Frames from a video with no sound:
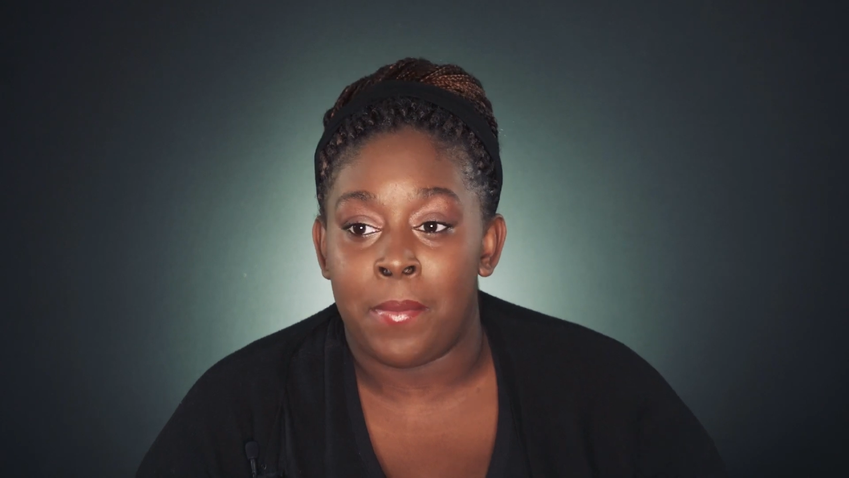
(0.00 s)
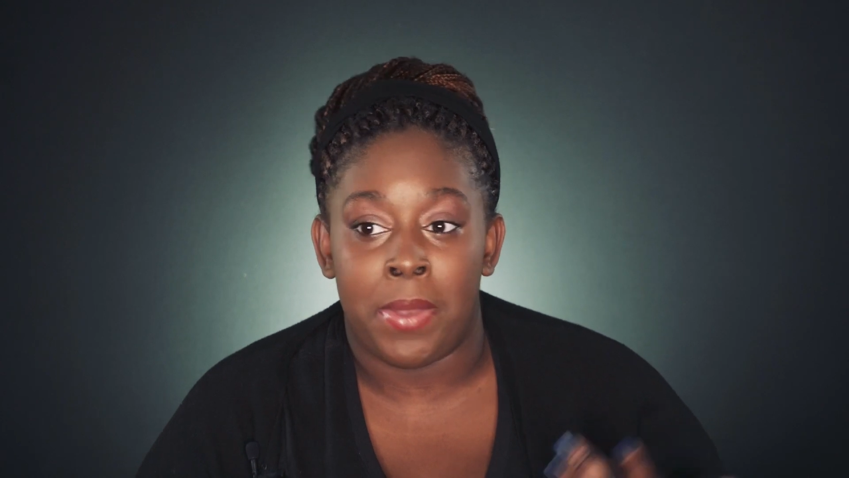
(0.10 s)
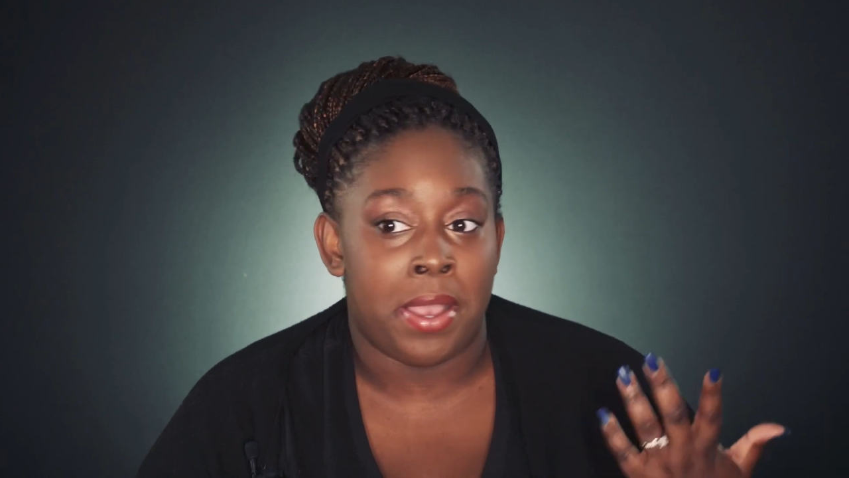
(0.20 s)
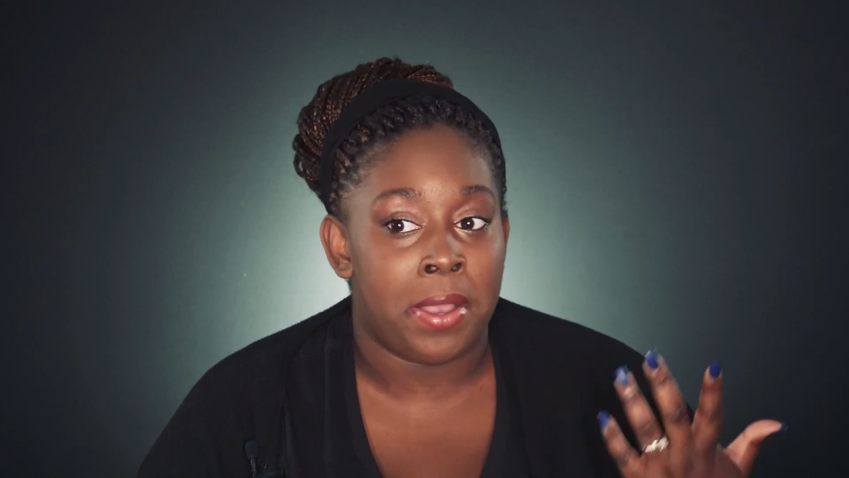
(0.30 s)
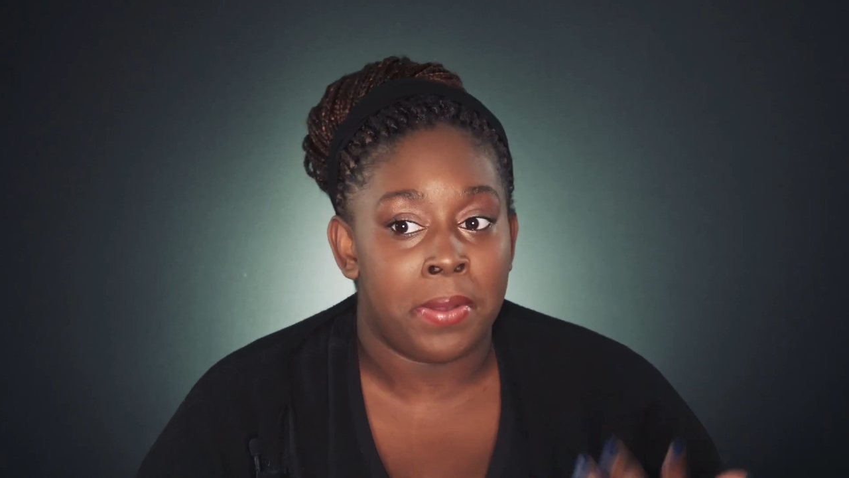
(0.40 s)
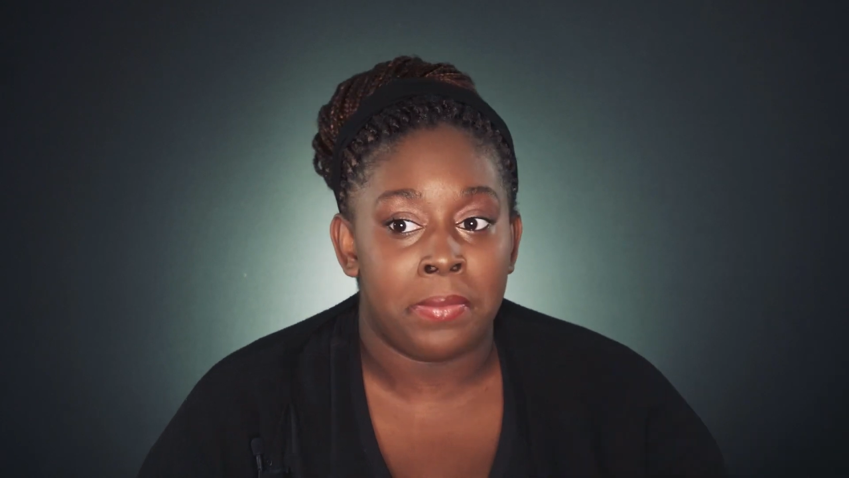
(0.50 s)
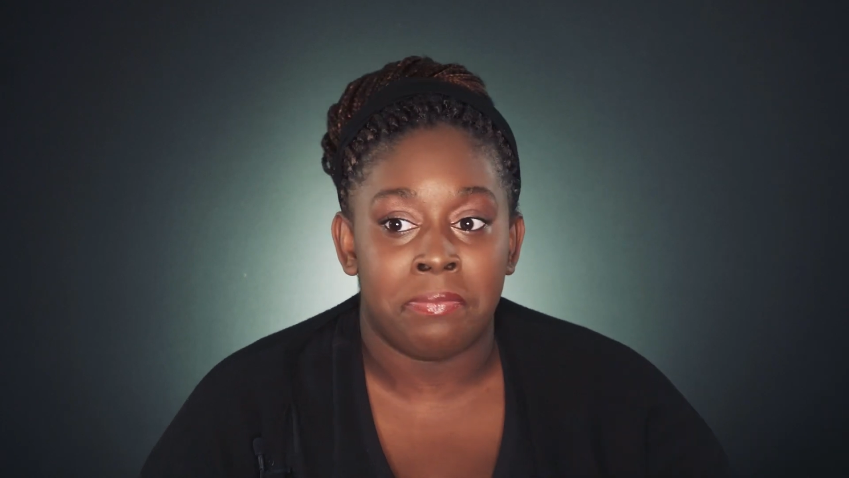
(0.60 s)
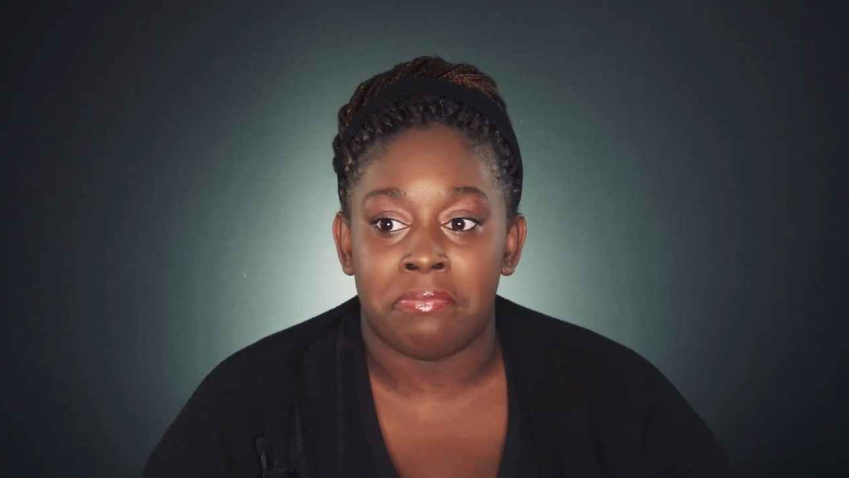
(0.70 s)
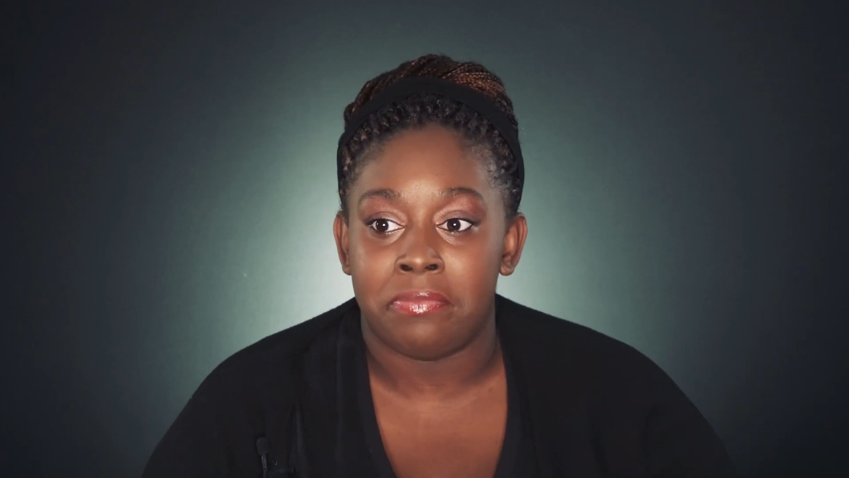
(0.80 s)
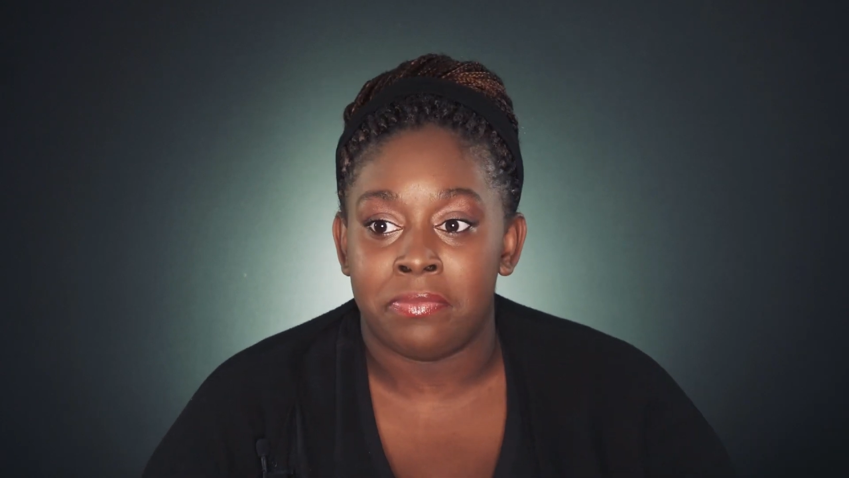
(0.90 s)

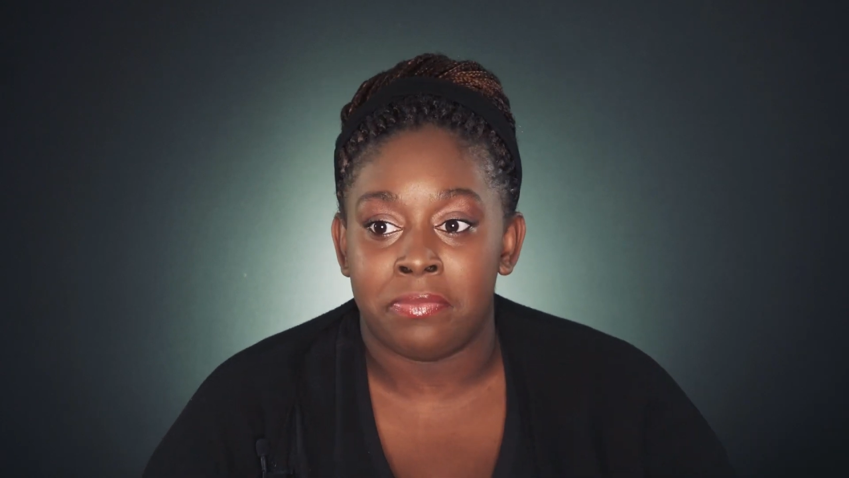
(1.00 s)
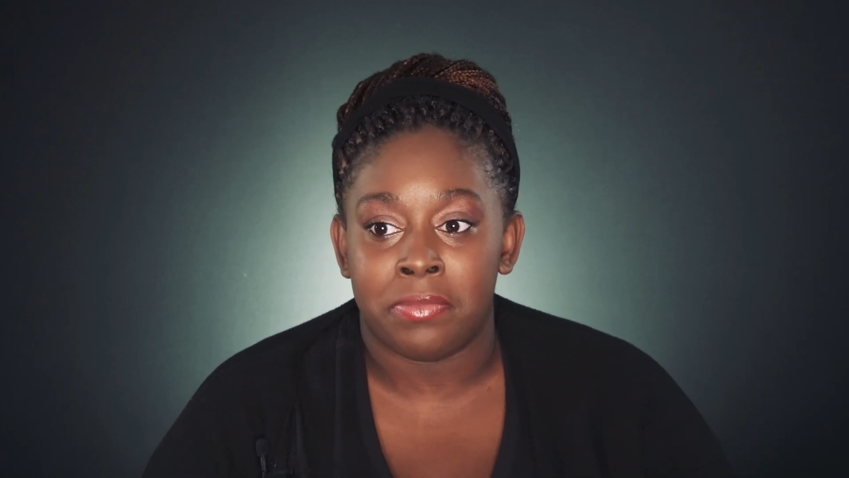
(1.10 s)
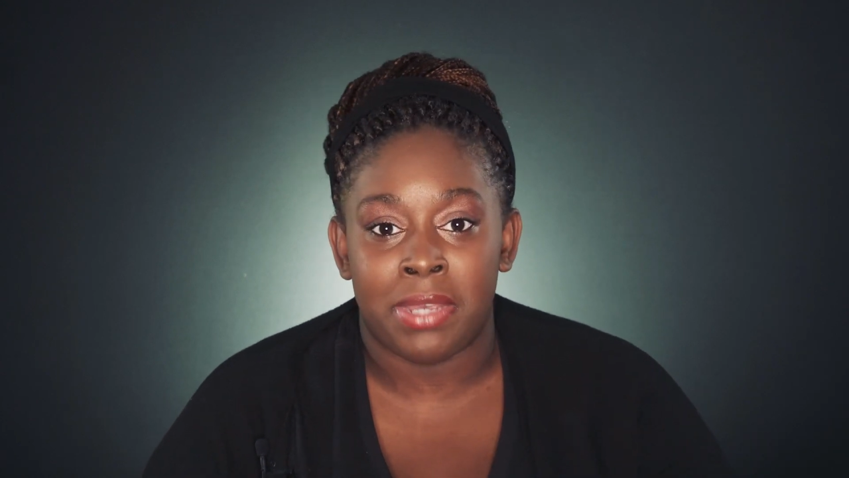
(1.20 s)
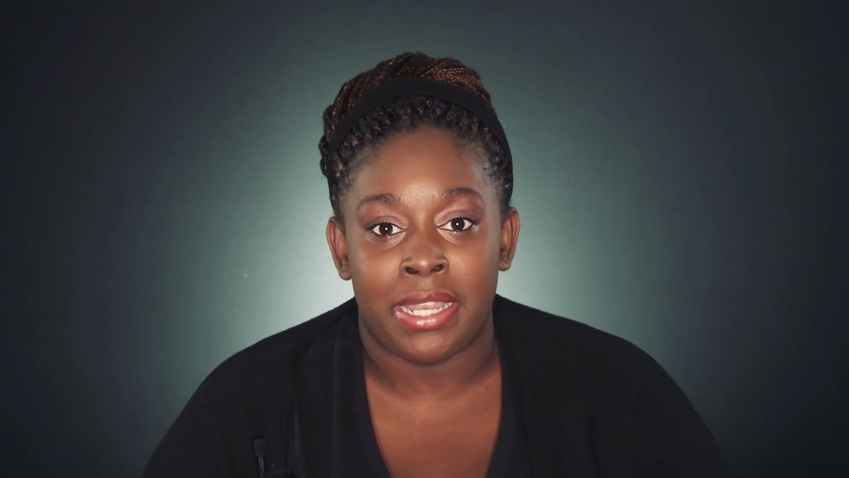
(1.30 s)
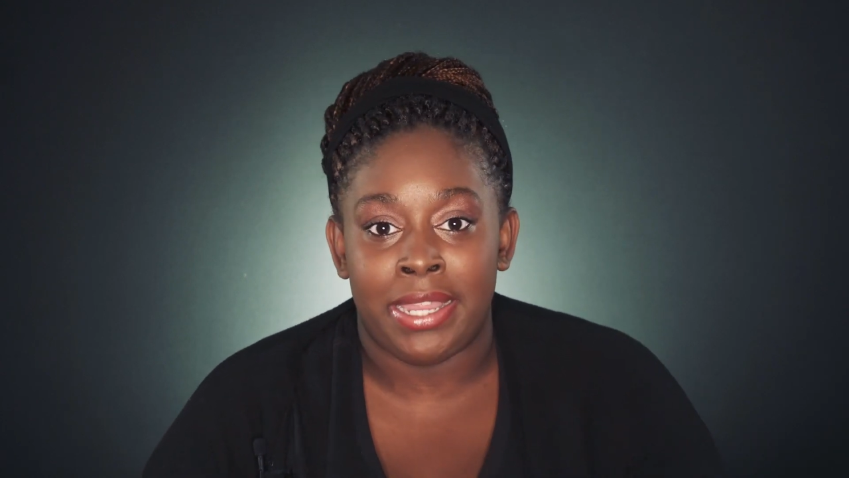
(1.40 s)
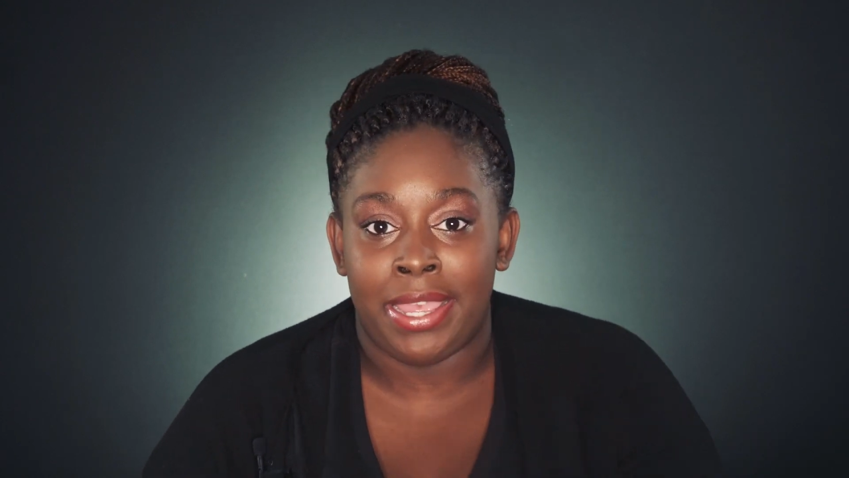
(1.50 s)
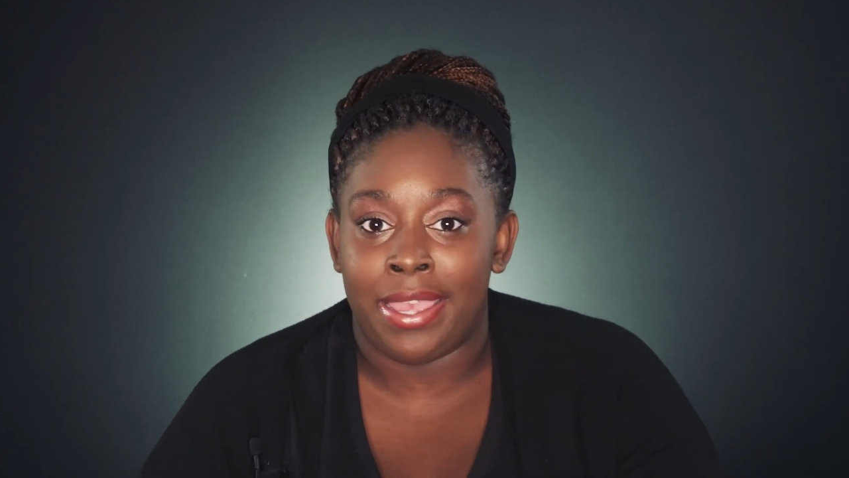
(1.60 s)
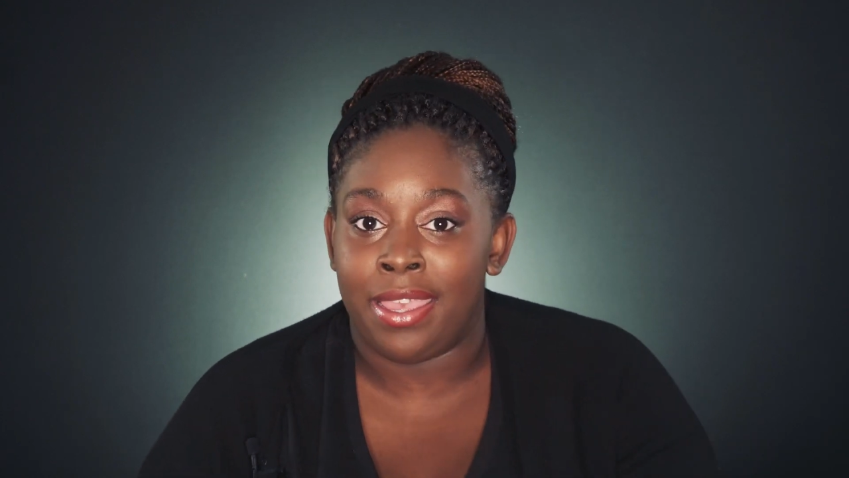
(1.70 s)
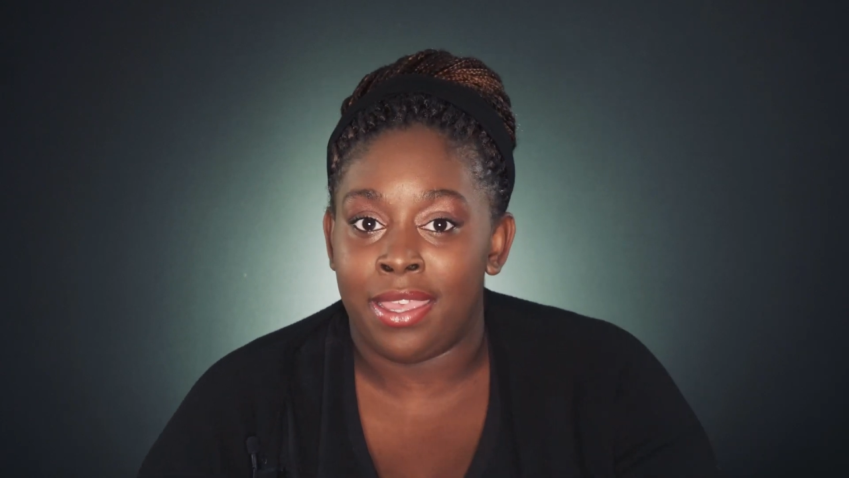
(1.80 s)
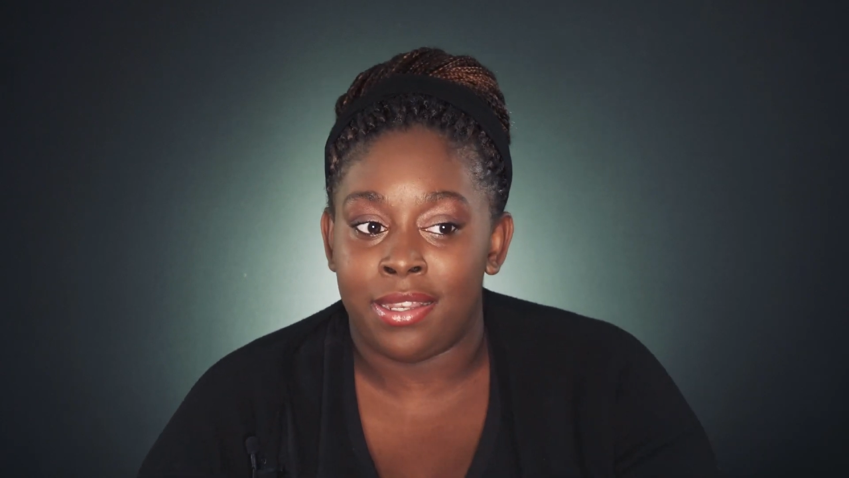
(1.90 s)
mom, my
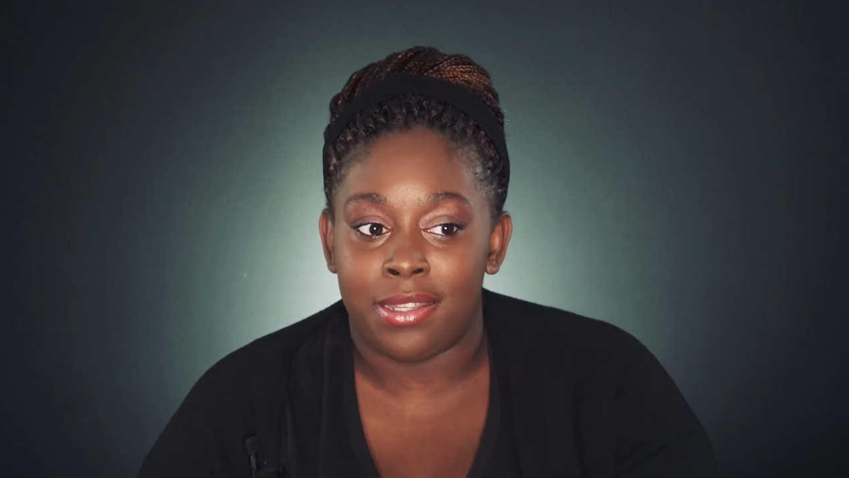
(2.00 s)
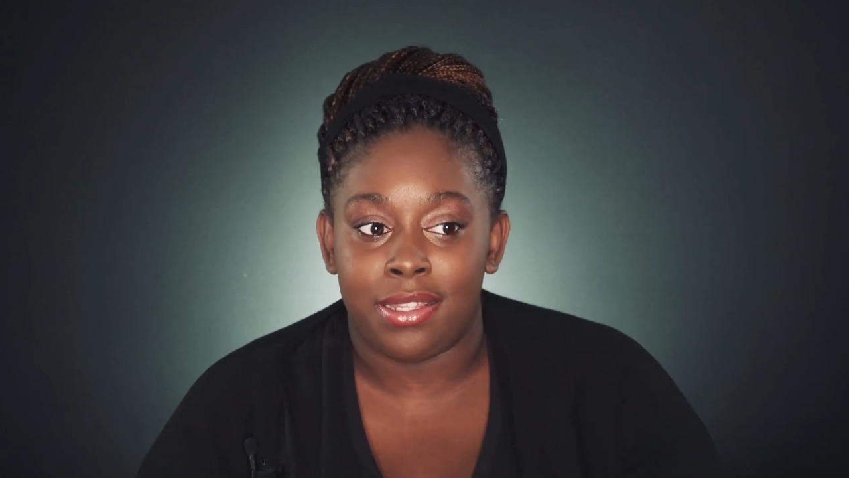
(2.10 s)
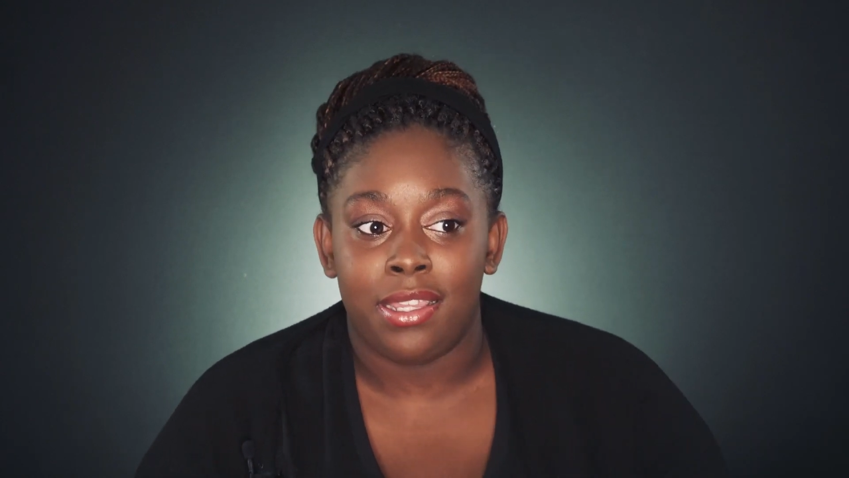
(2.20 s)
dad,